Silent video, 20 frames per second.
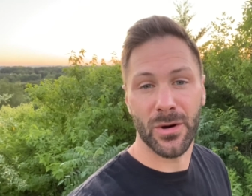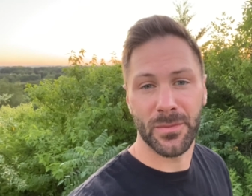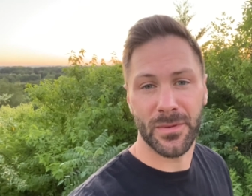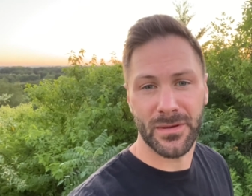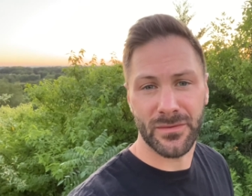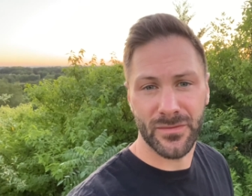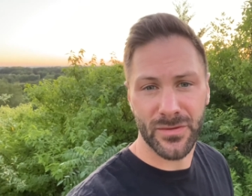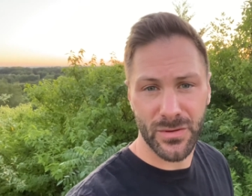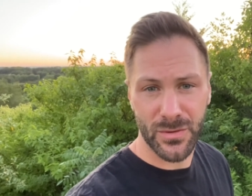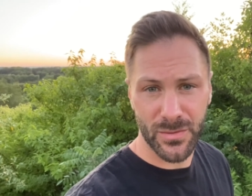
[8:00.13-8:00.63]

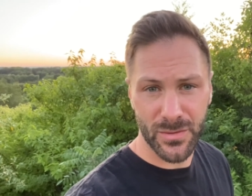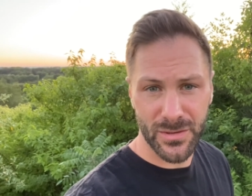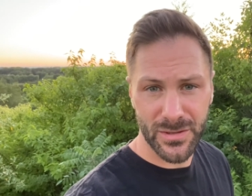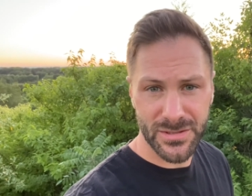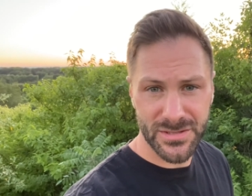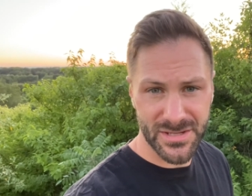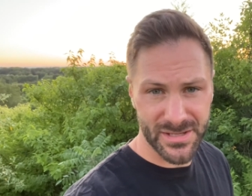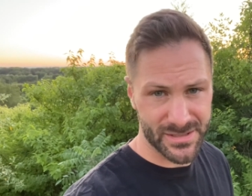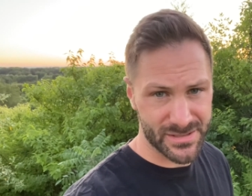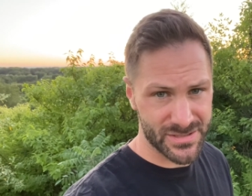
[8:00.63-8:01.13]
my
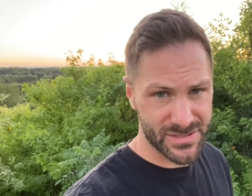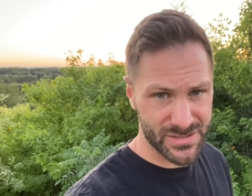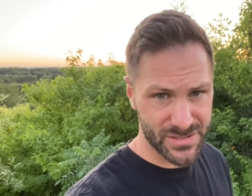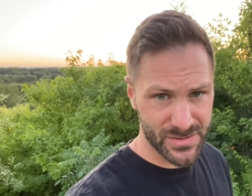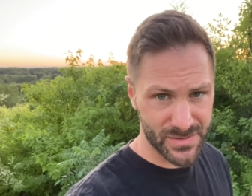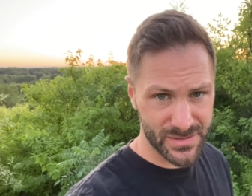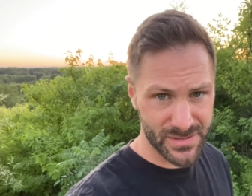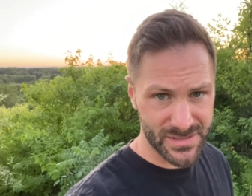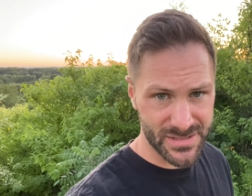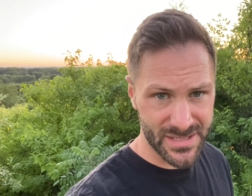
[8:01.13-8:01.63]
viewers and
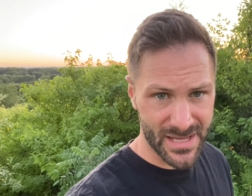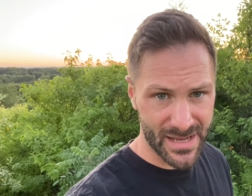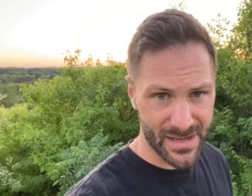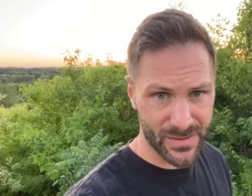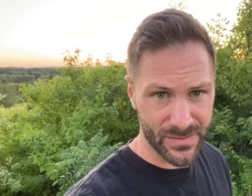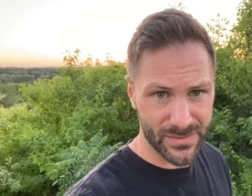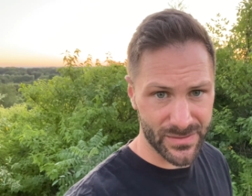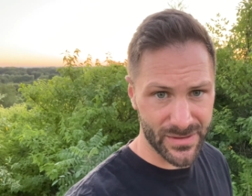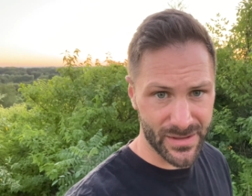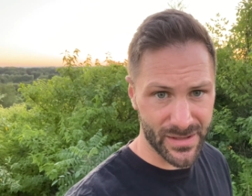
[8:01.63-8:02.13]
students
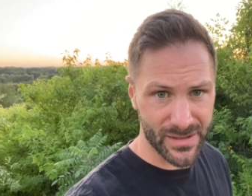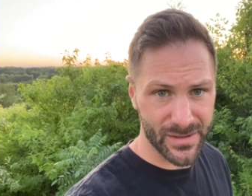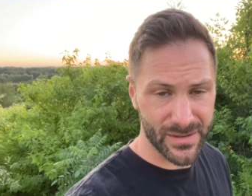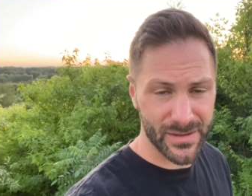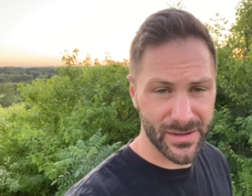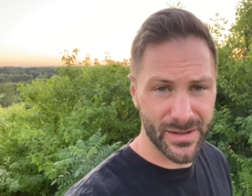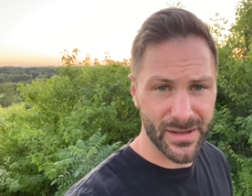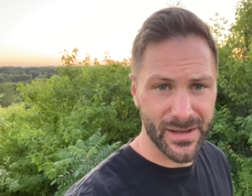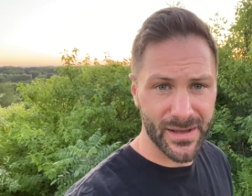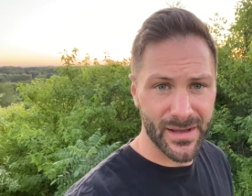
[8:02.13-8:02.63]
out
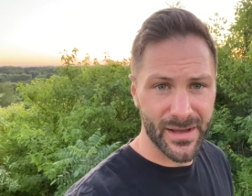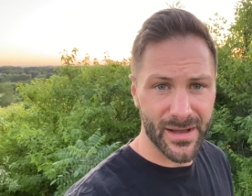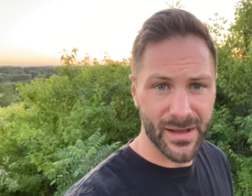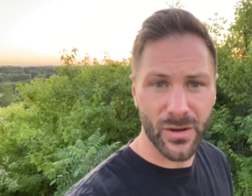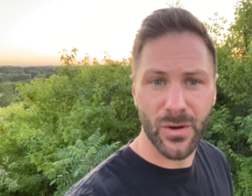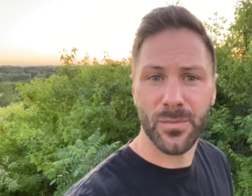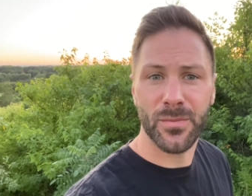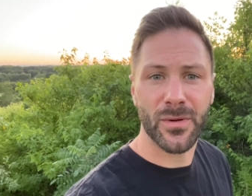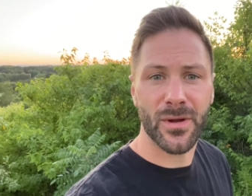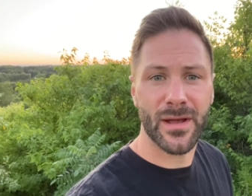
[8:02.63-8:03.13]
there, I
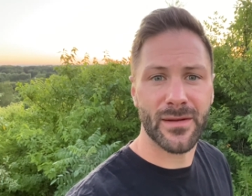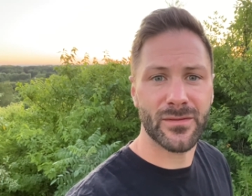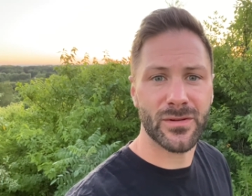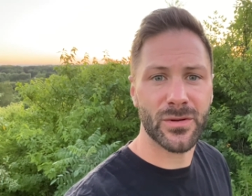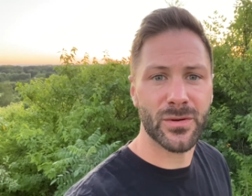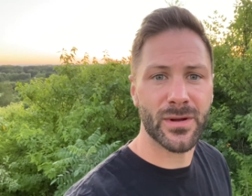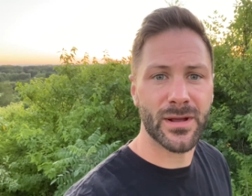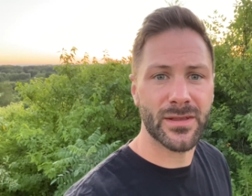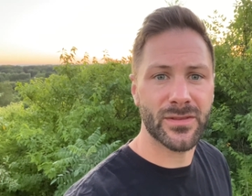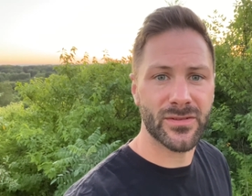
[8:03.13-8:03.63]
hope you're having
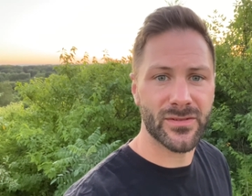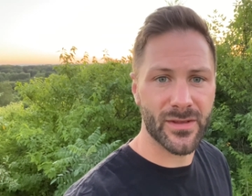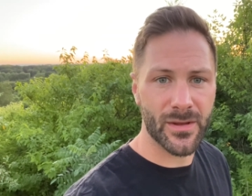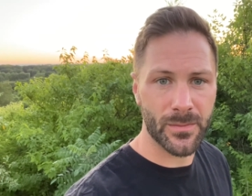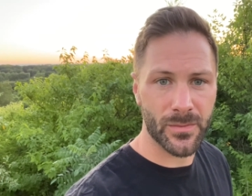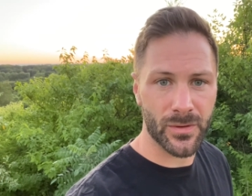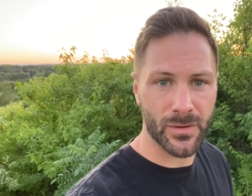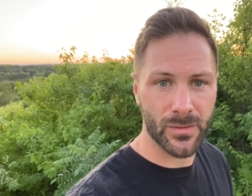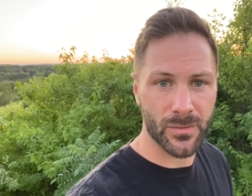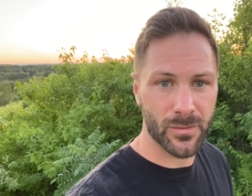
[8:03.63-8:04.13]
a great
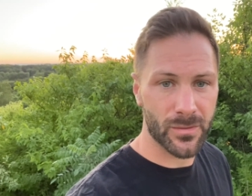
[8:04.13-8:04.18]
summer.